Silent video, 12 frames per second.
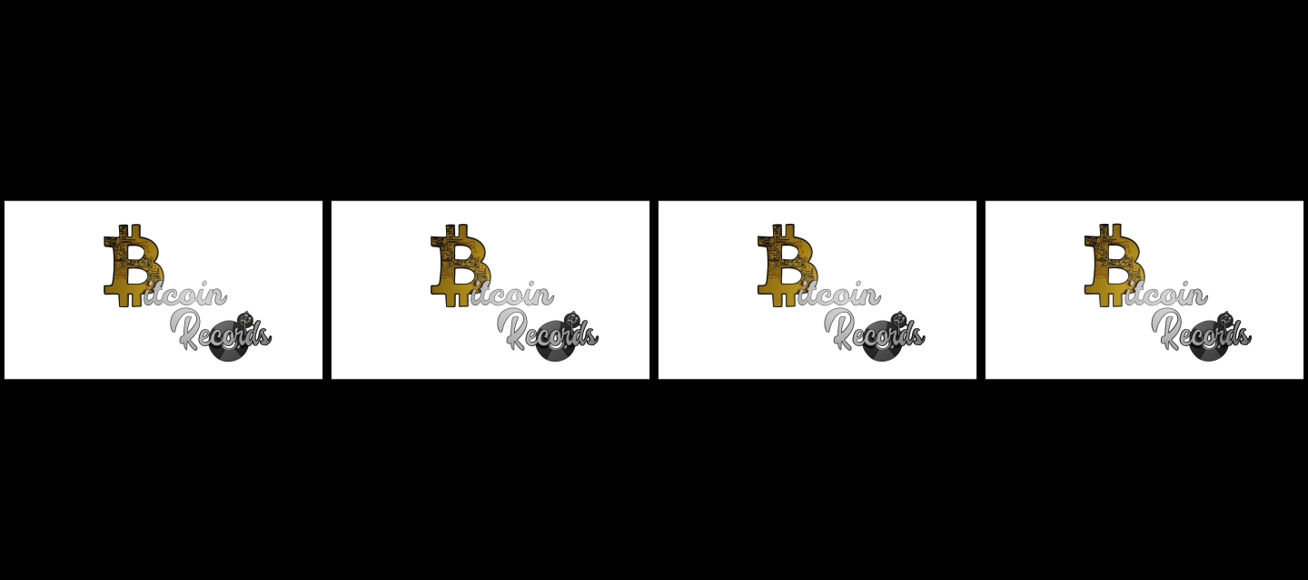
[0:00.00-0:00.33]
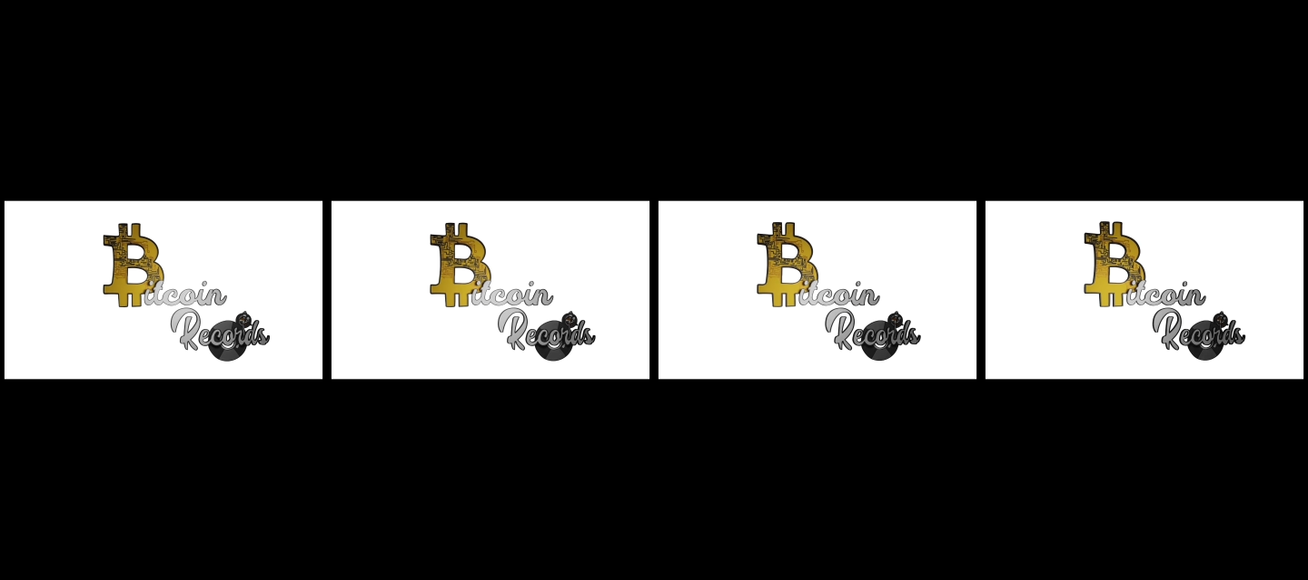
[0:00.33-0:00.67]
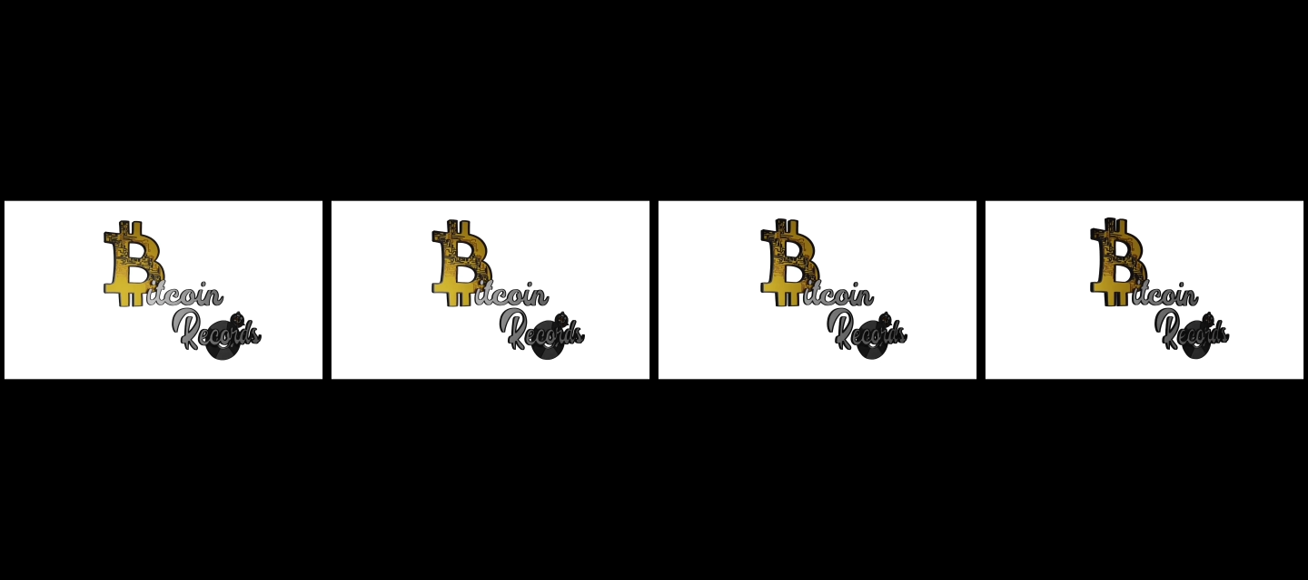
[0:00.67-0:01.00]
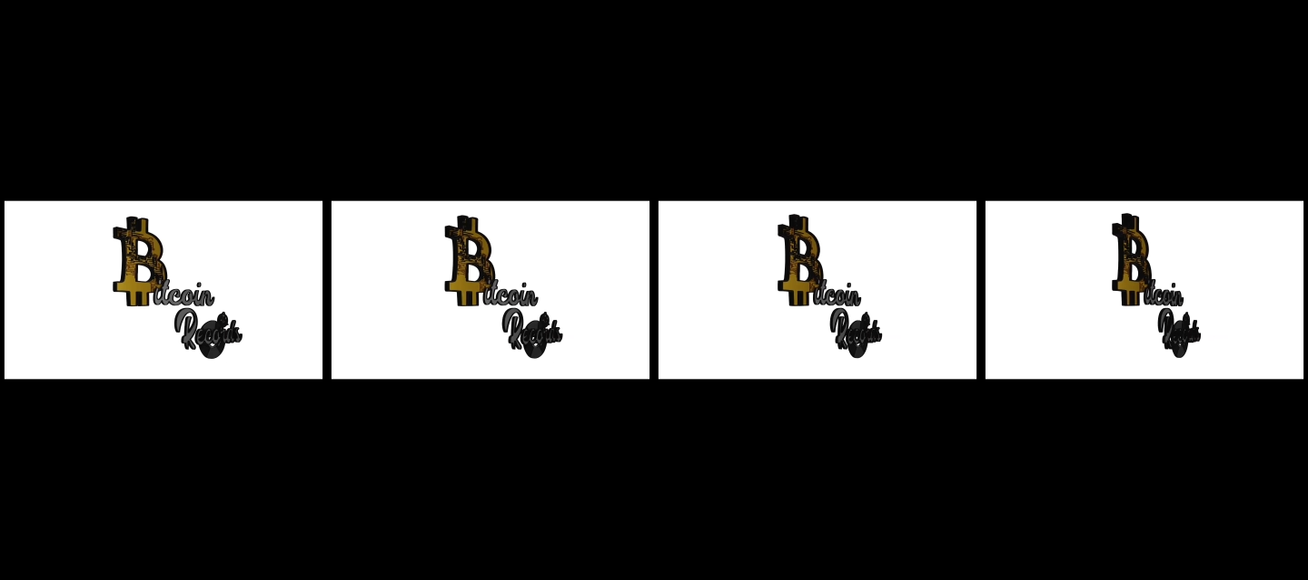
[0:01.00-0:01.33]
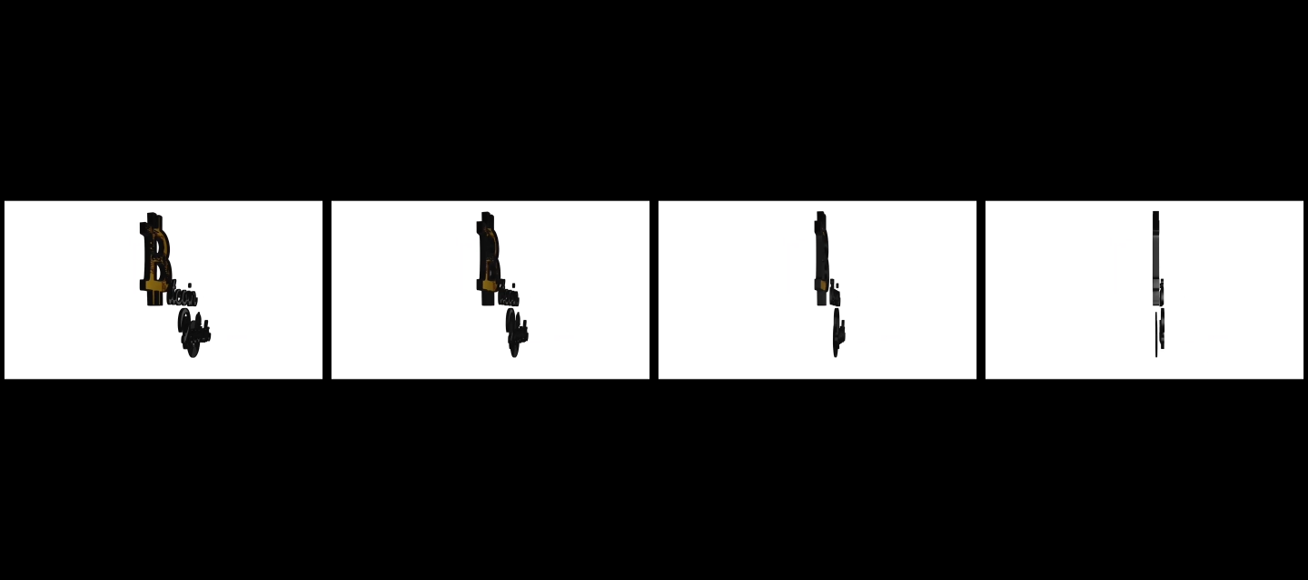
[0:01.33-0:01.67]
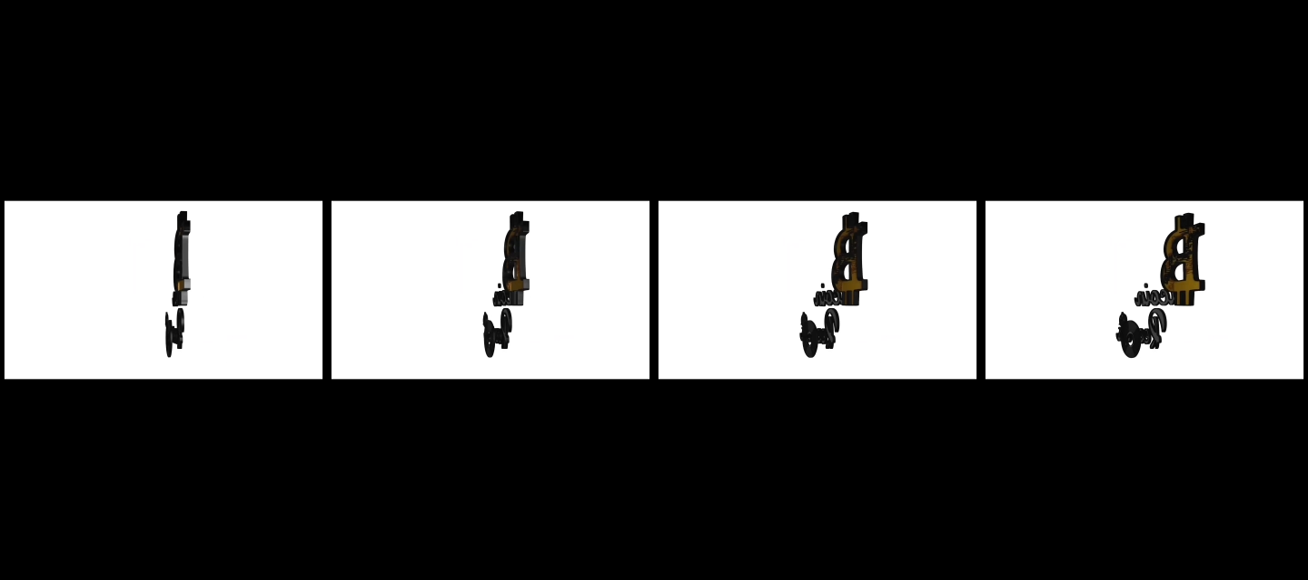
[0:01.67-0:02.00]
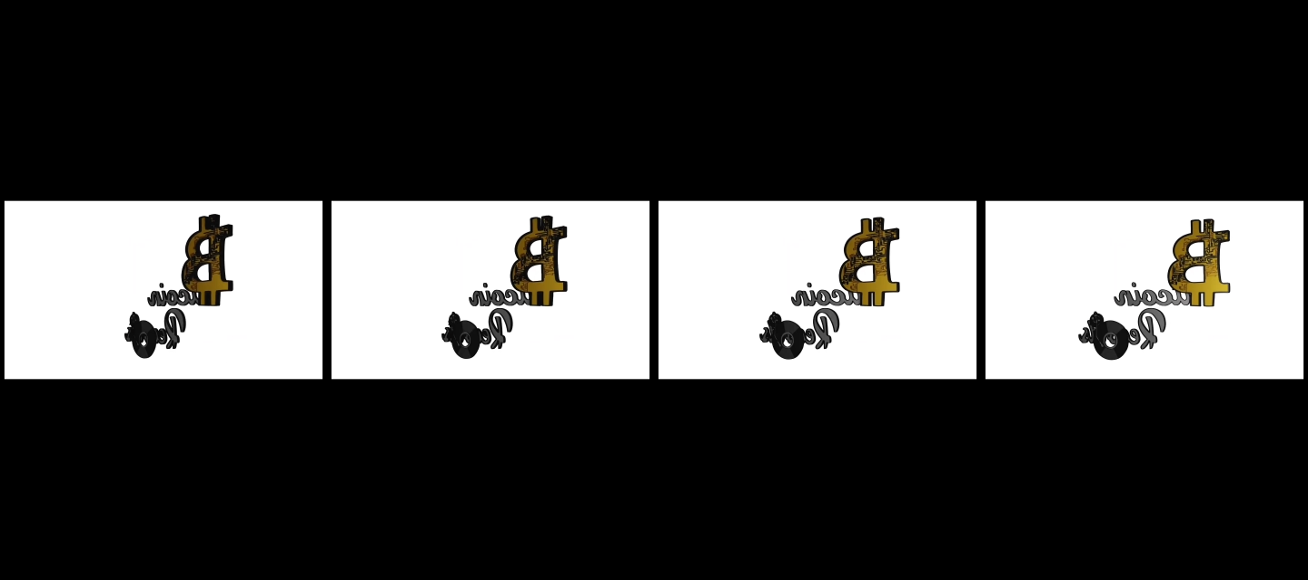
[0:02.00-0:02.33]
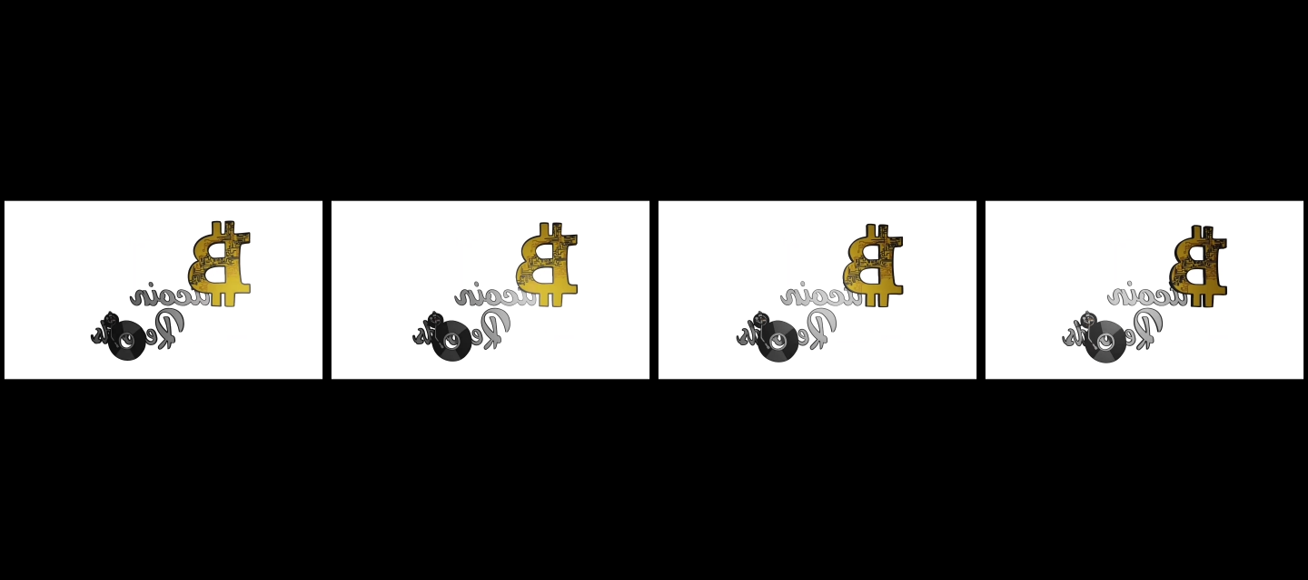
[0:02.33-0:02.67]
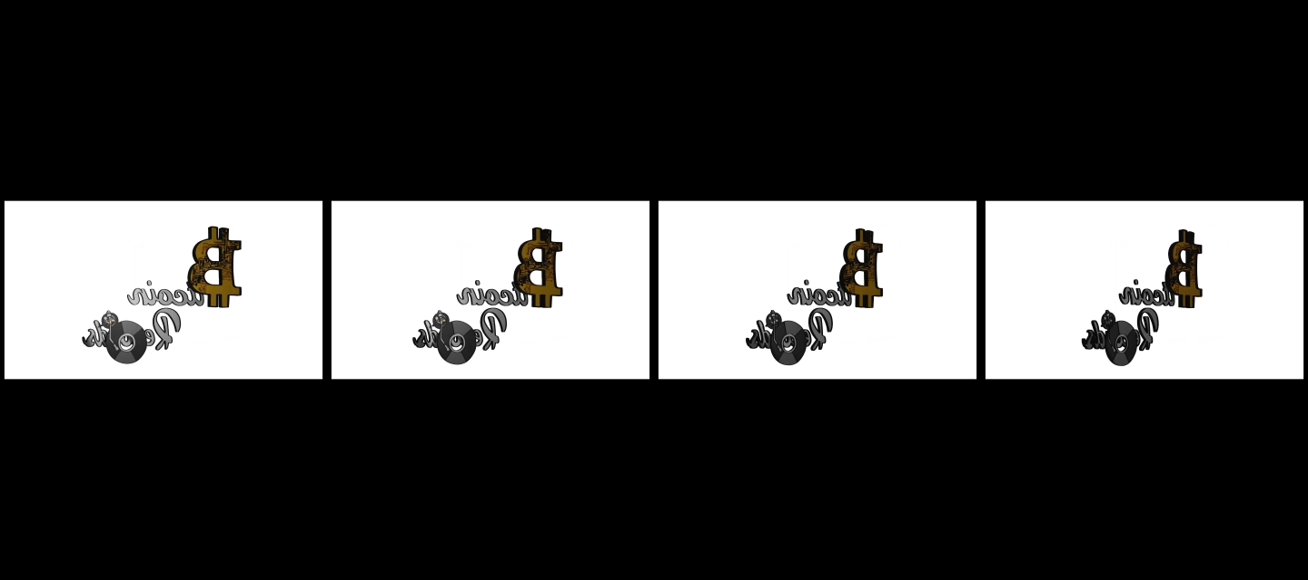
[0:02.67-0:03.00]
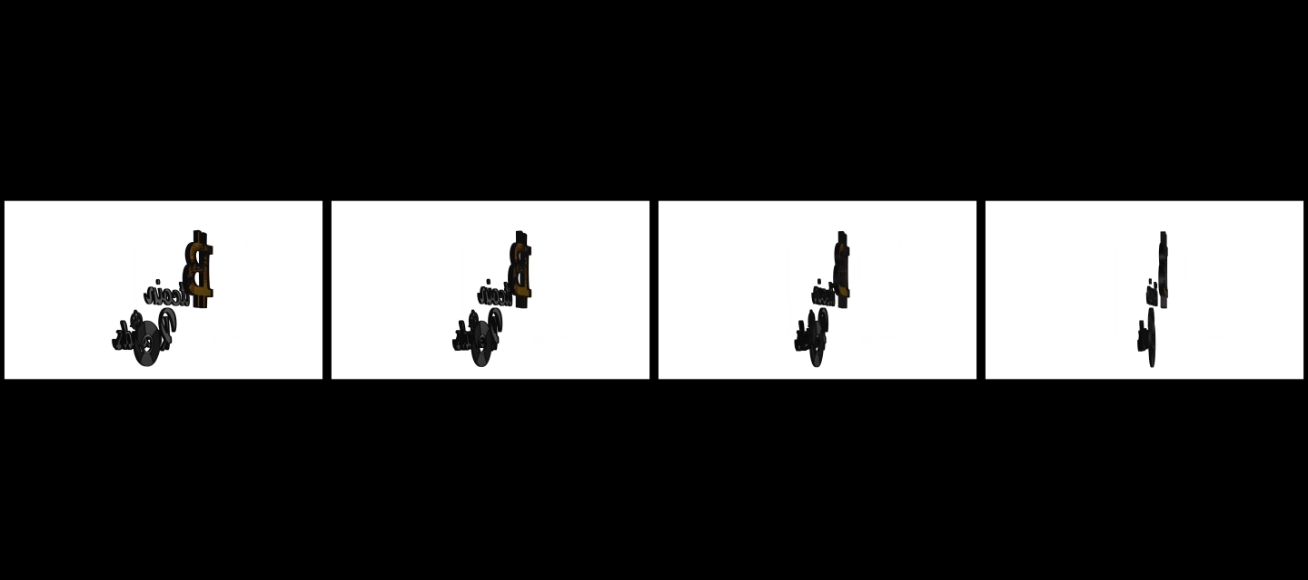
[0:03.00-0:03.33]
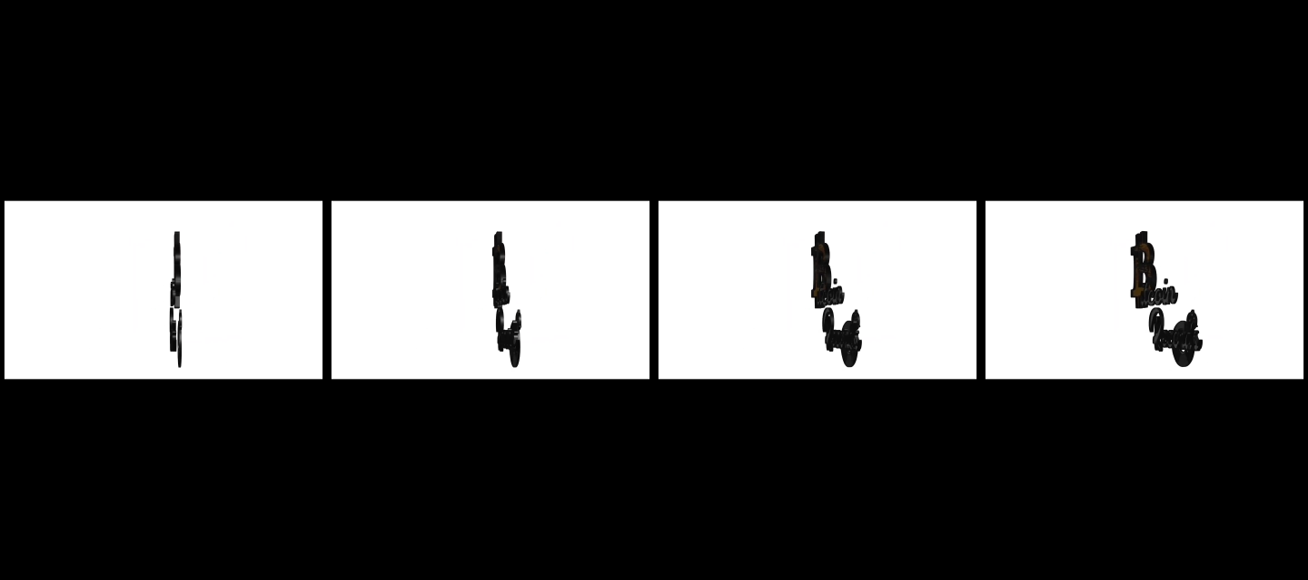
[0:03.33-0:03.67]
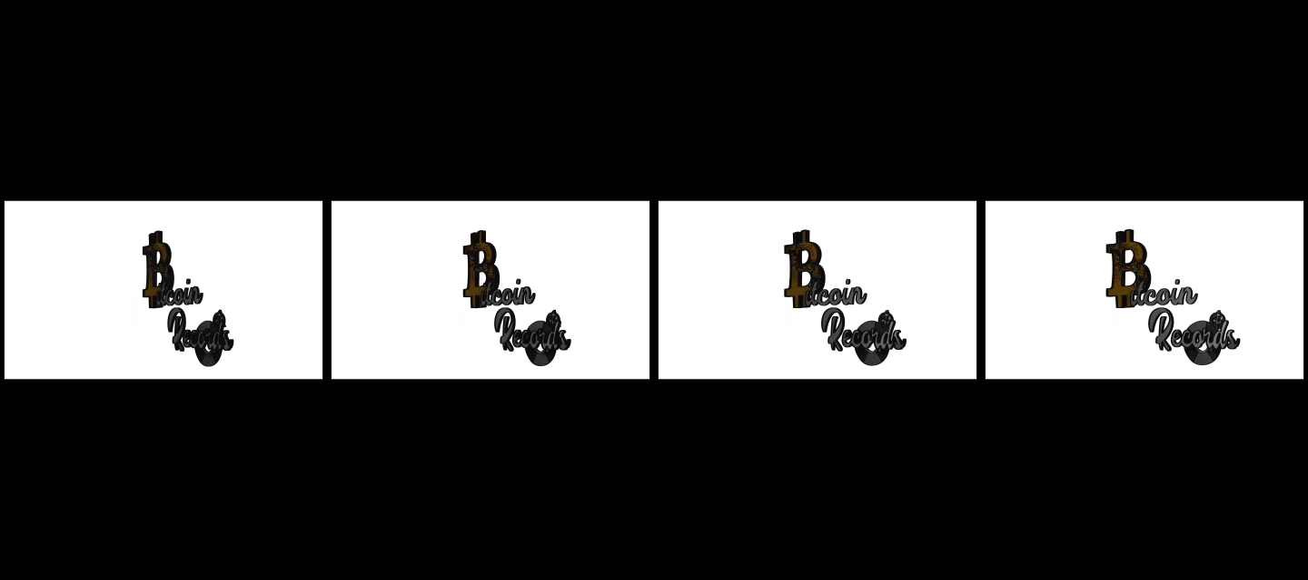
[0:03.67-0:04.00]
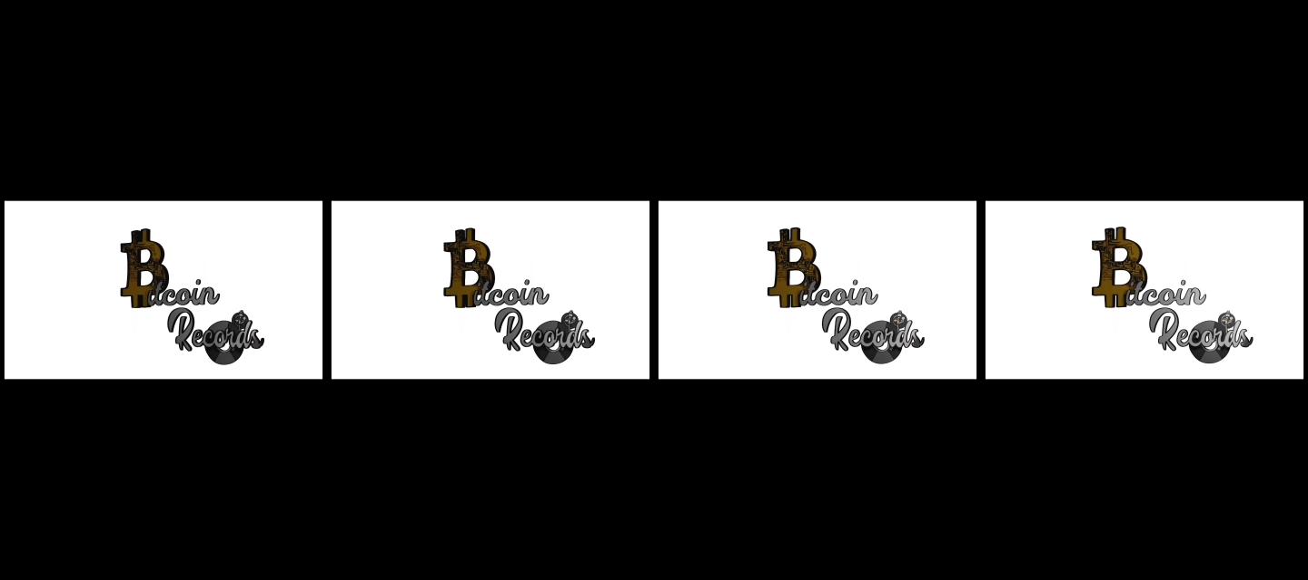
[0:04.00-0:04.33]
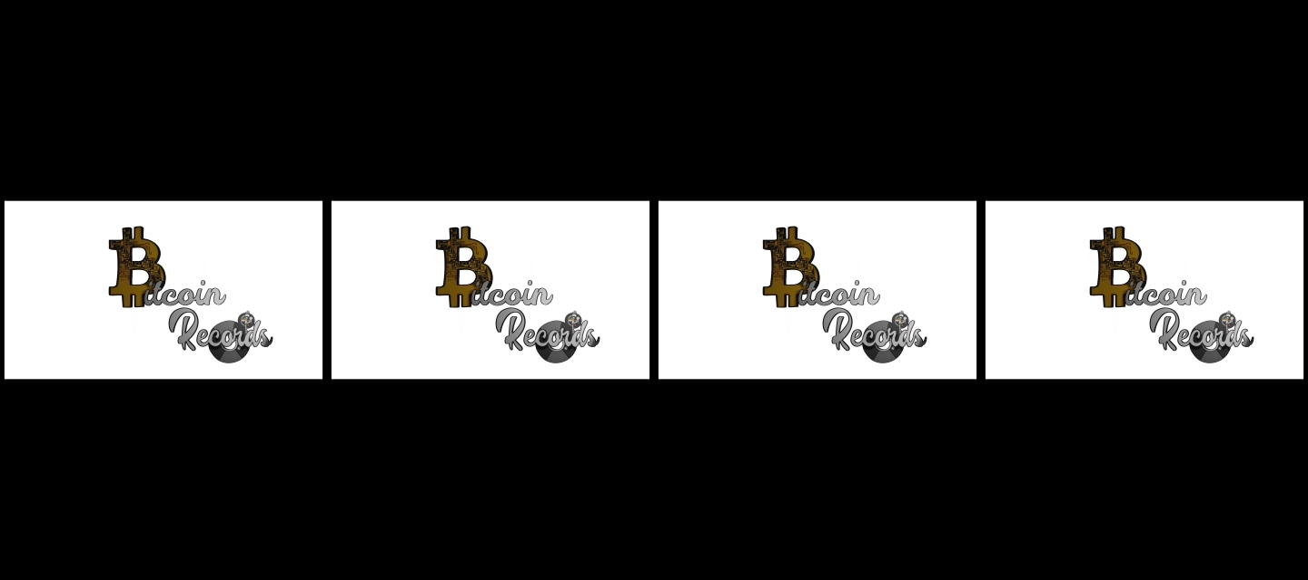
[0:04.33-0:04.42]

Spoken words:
(no speaker visible)